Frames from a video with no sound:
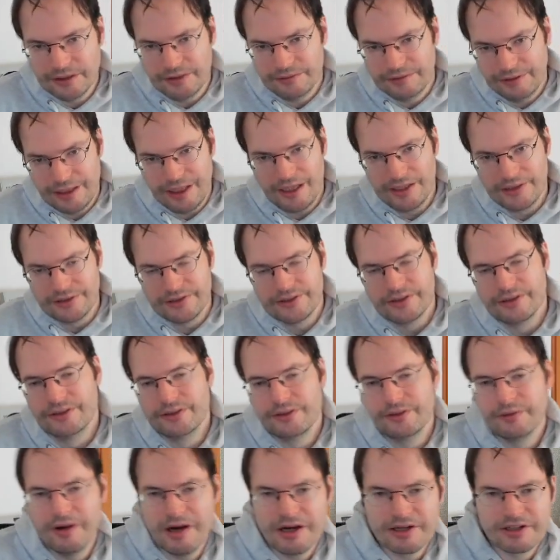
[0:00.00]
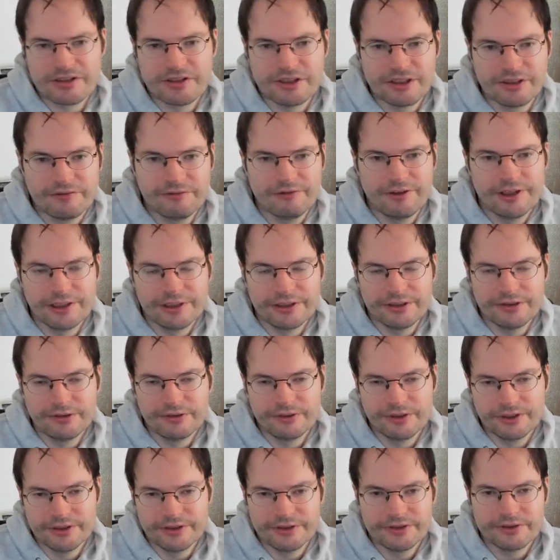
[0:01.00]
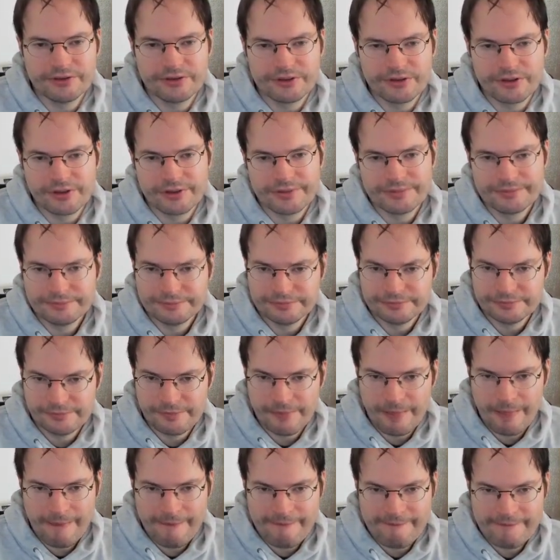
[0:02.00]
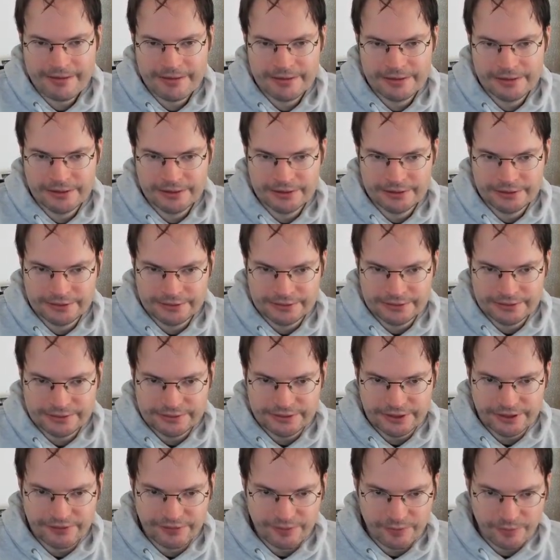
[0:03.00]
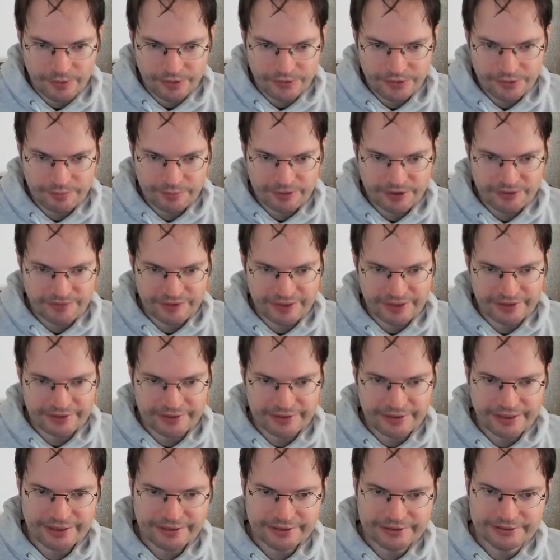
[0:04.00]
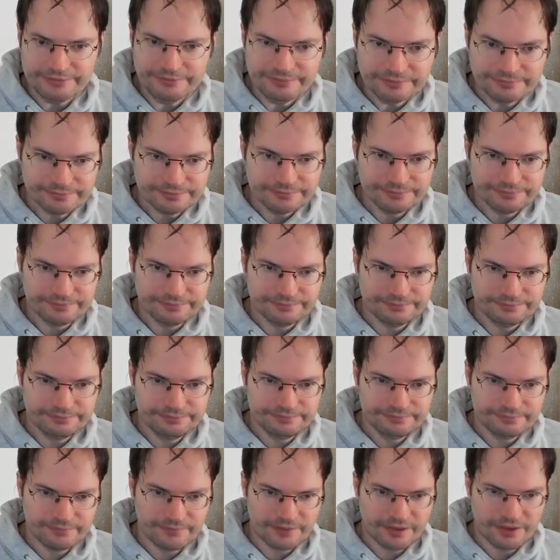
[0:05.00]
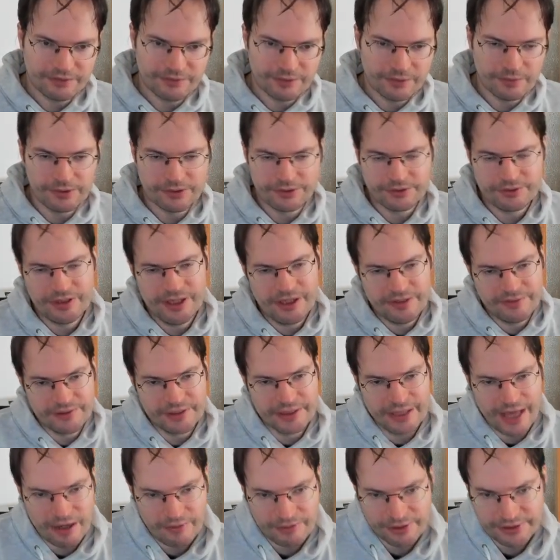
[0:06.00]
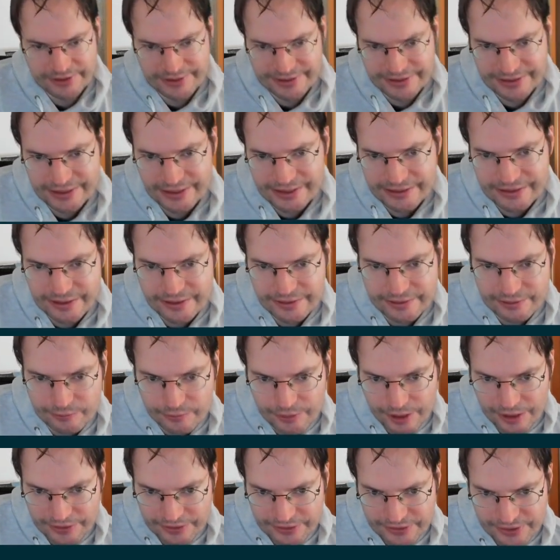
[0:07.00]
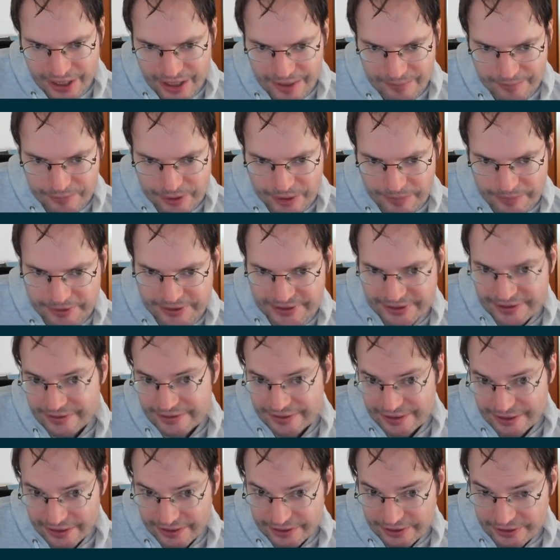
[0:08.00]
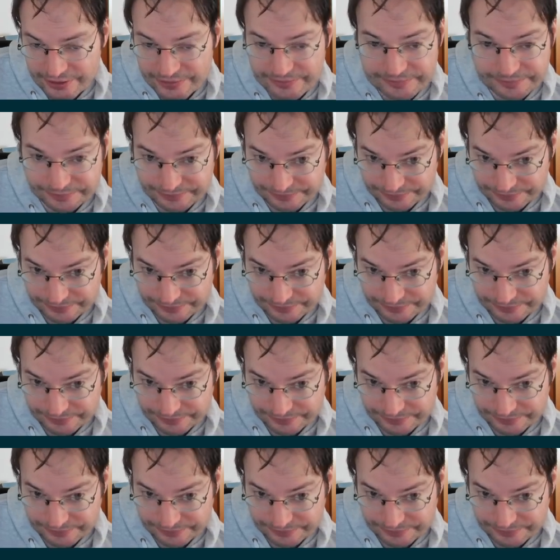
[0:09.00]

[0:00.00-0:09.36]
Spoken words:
until you actually find your integer. If you want to prevent that, if you want to have the guarantee that the runtime representation